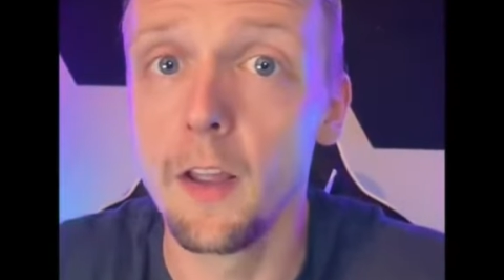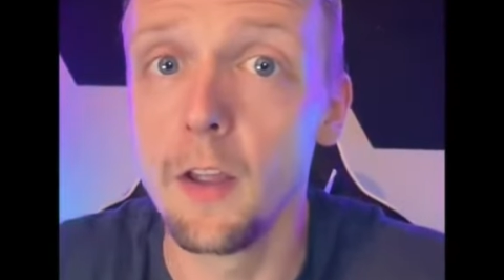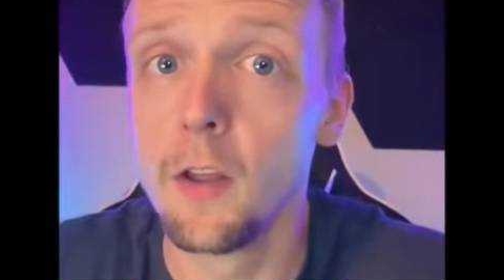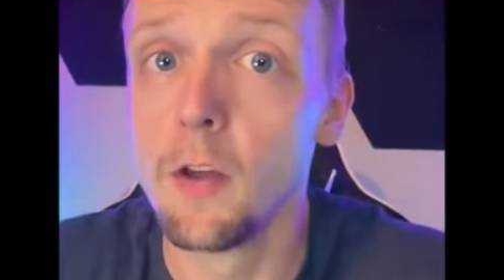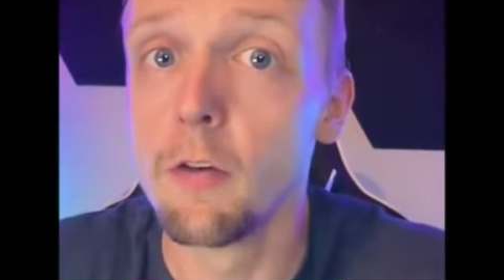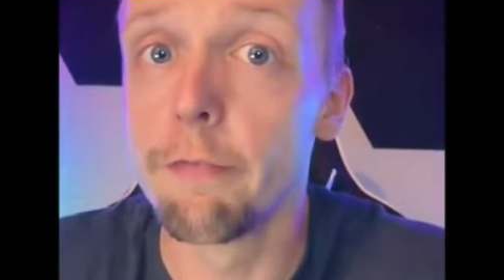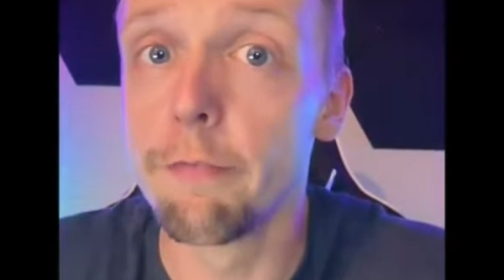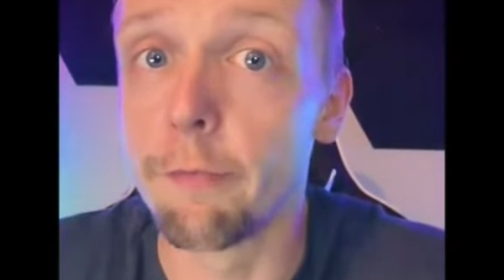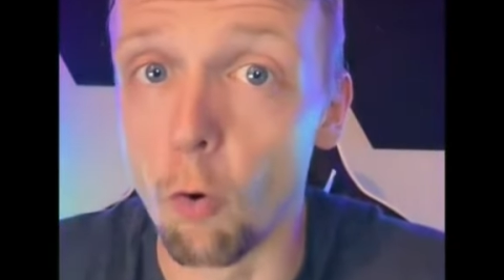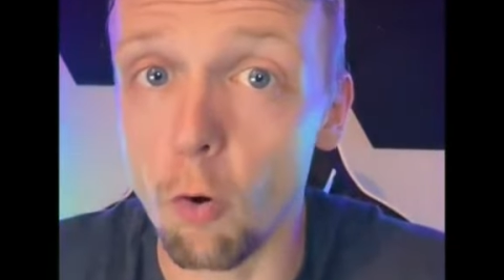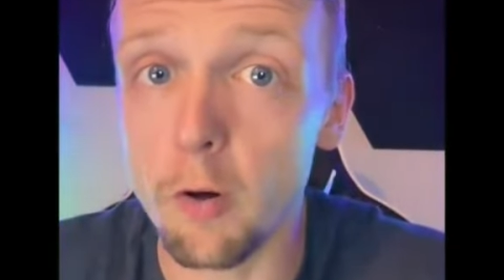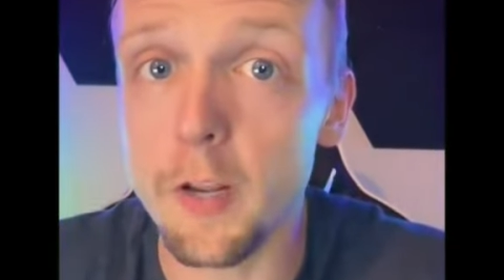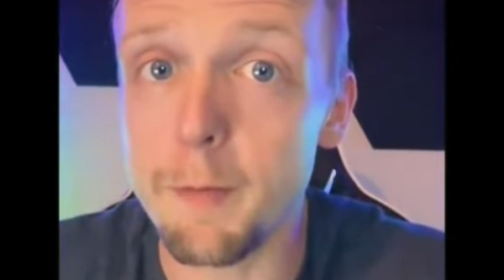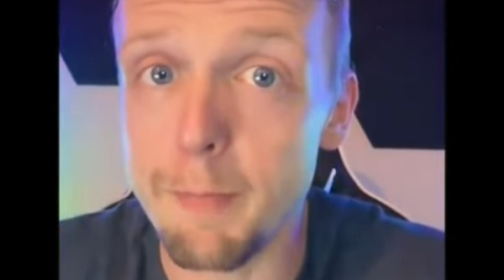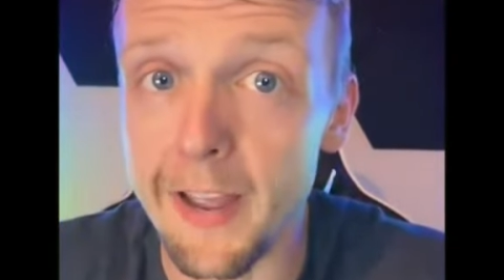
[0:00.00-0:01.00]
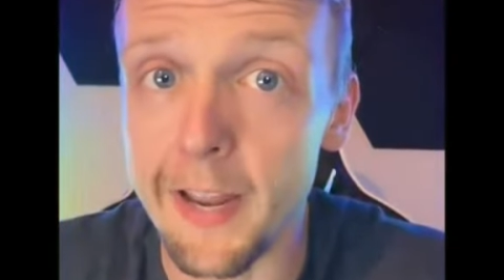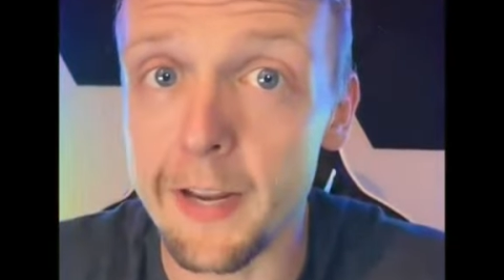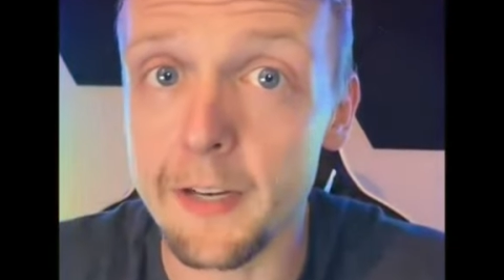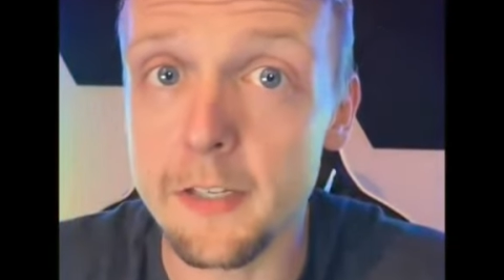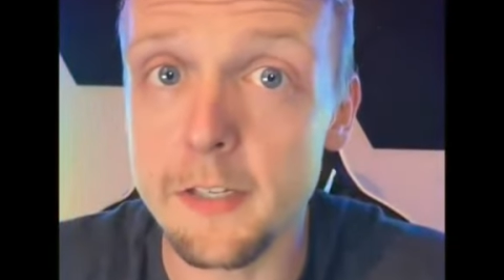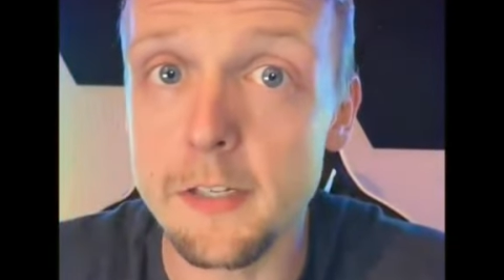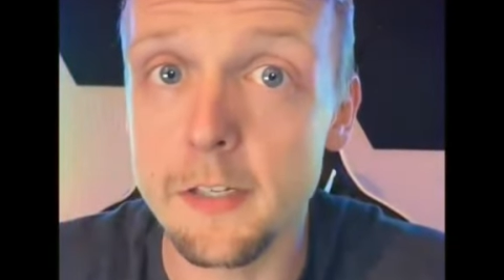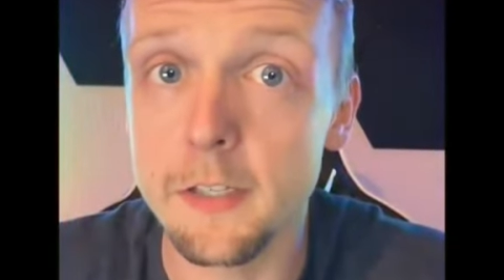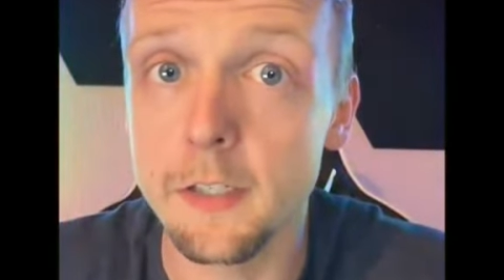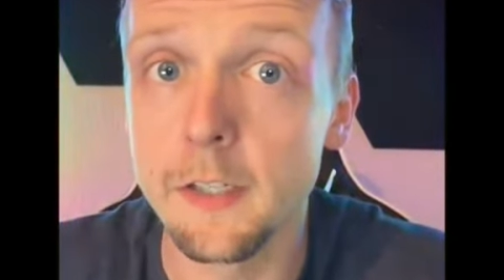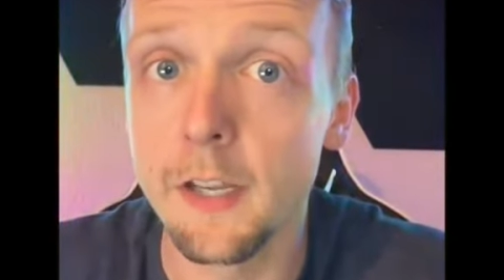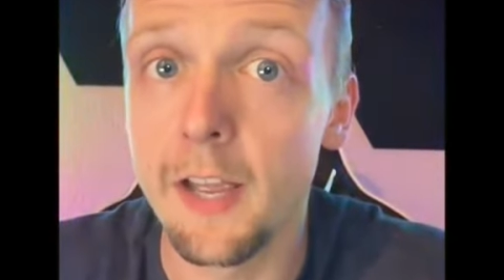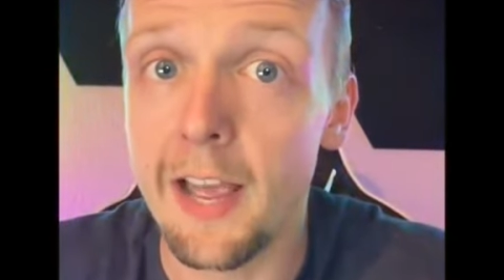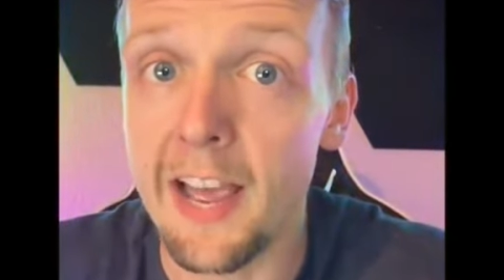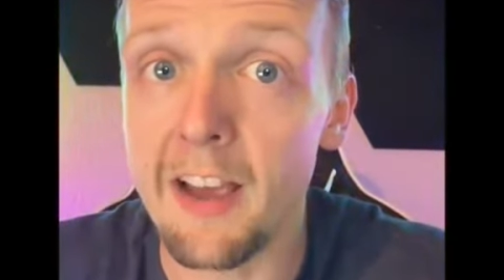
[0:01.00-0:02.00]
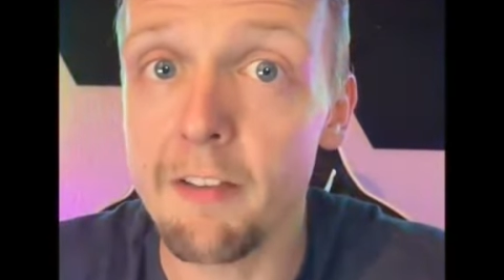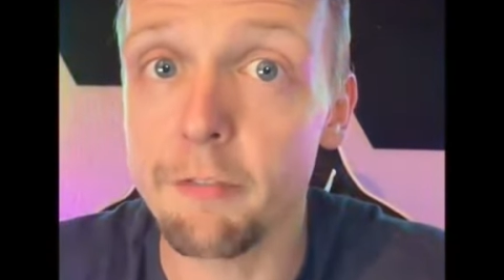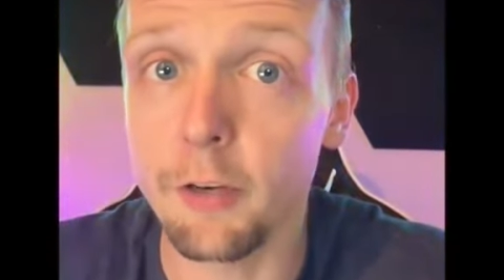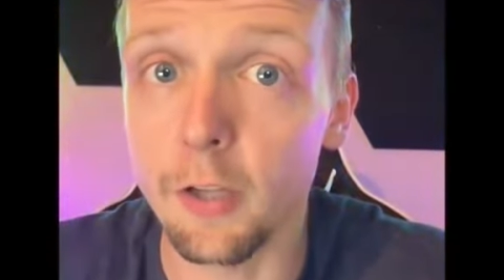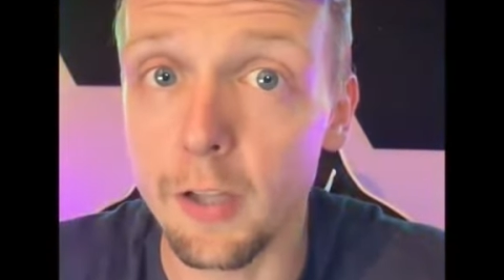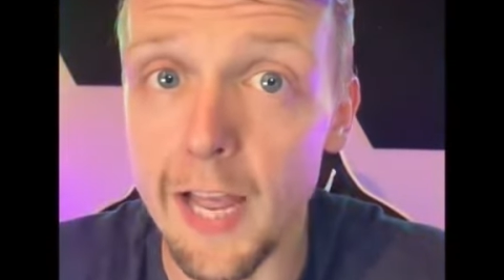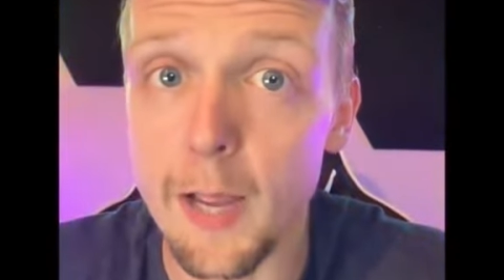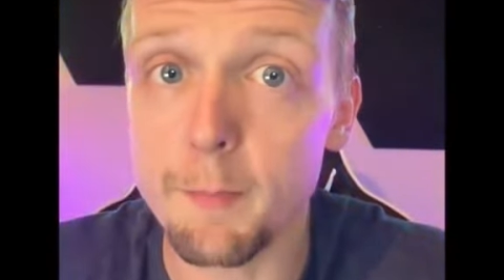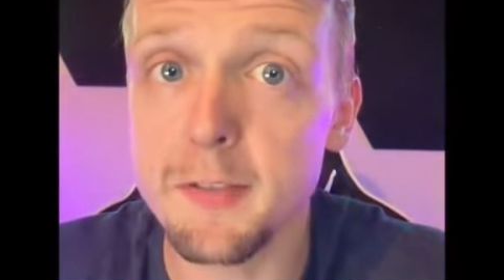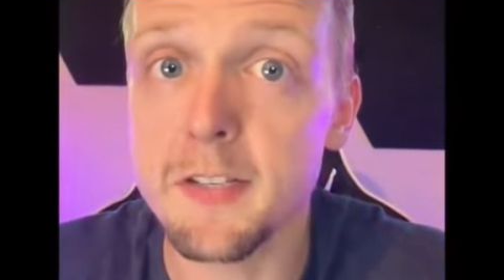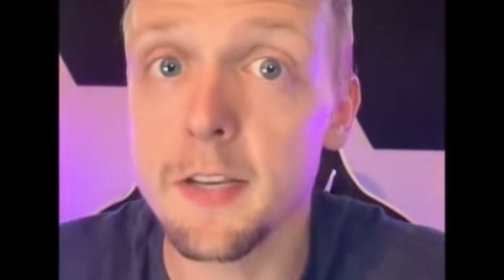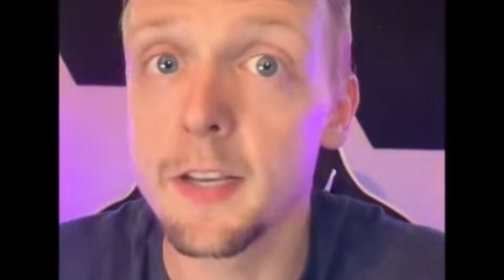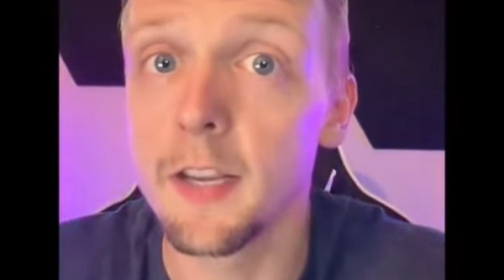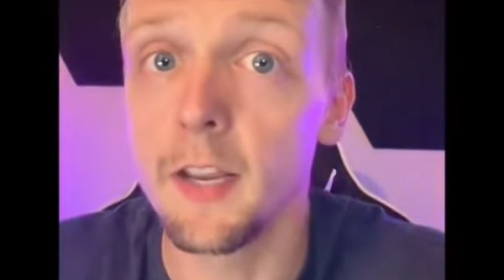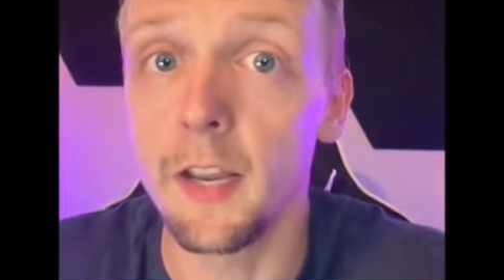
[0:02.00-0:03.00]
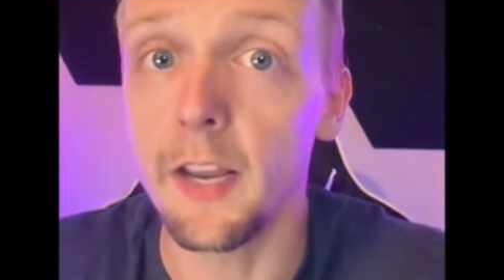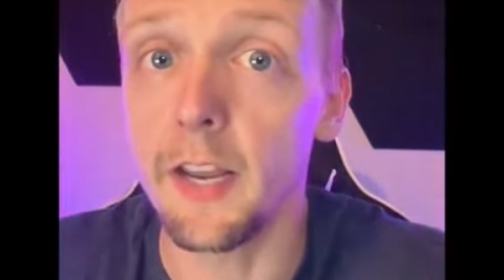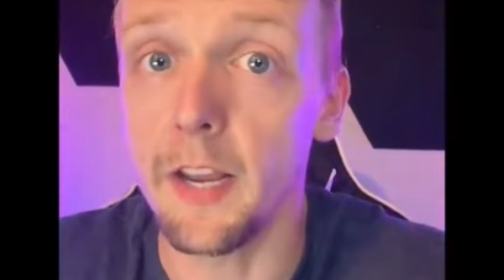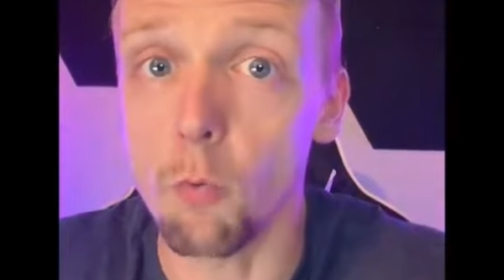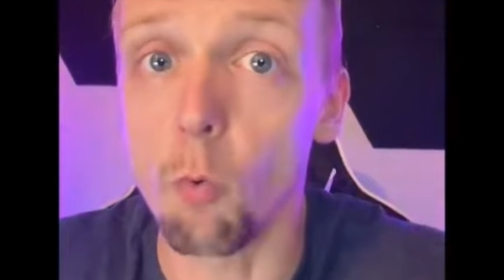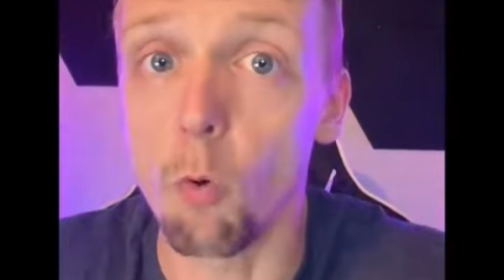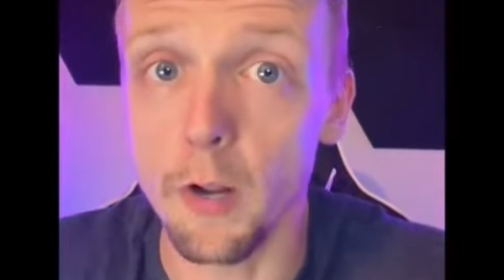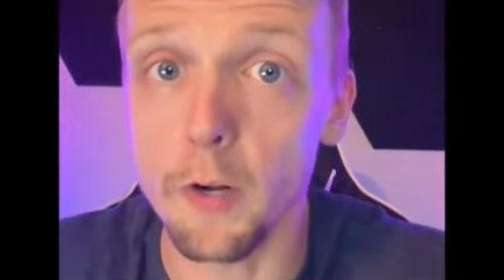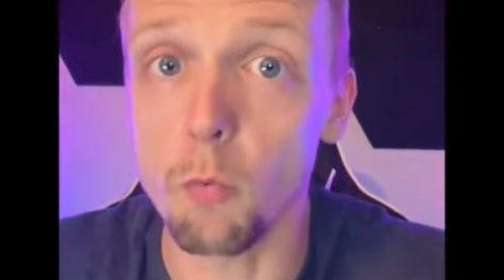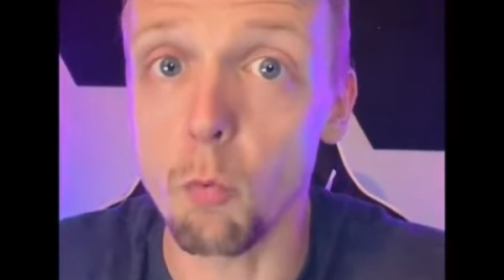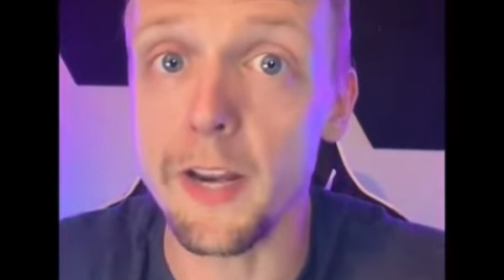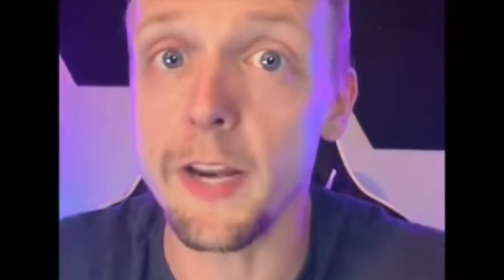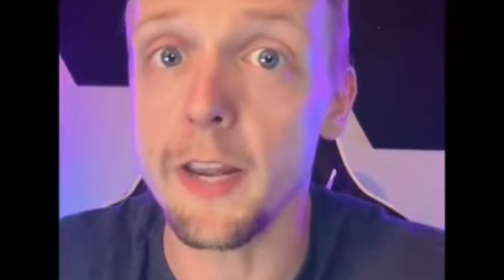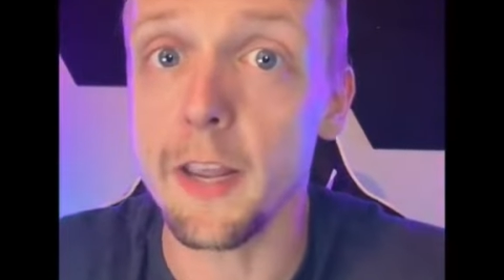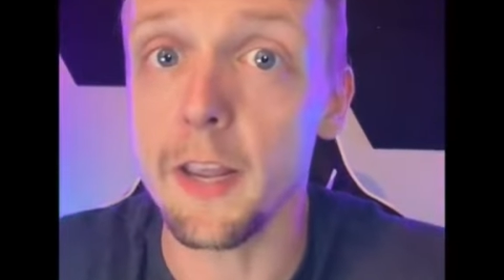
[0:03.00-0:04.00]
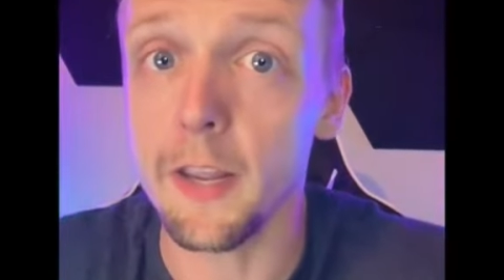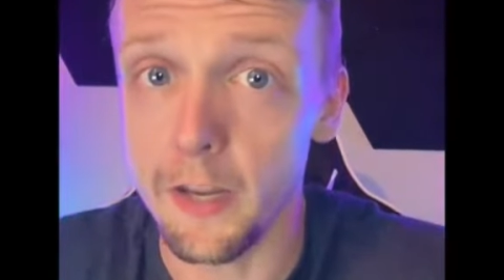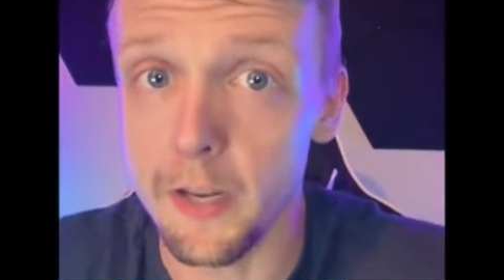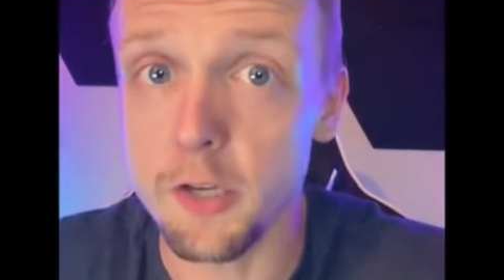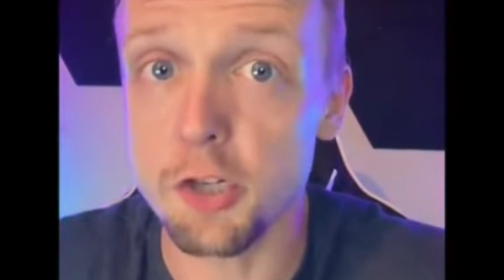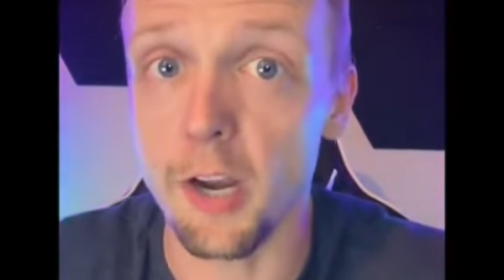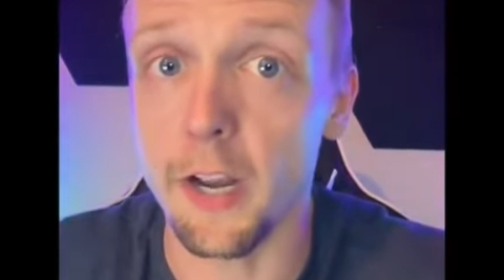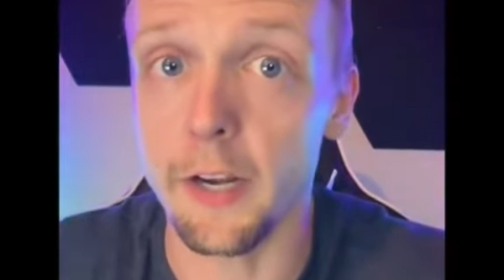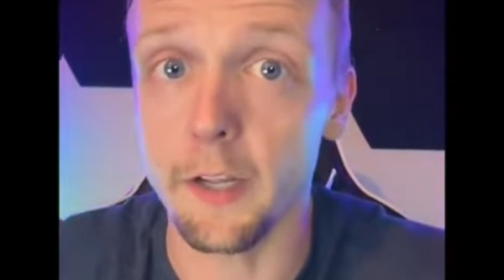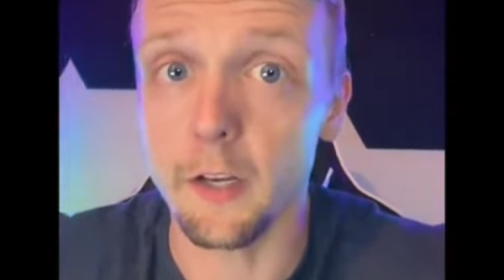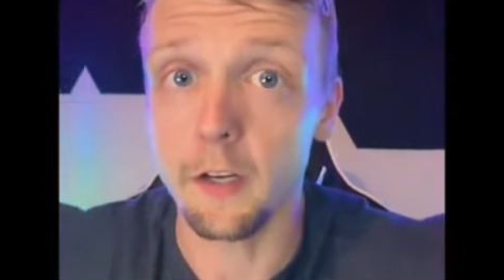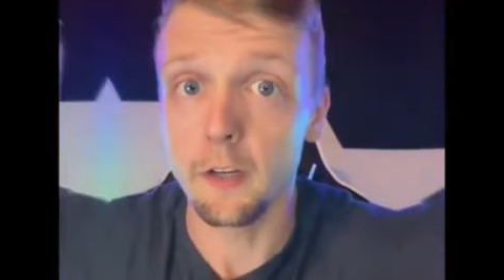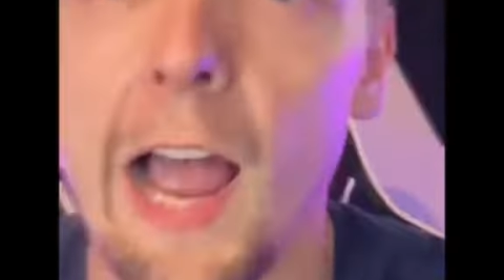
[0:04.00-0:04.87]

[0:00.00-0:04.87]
40 banks have collapsed in 1 week in China.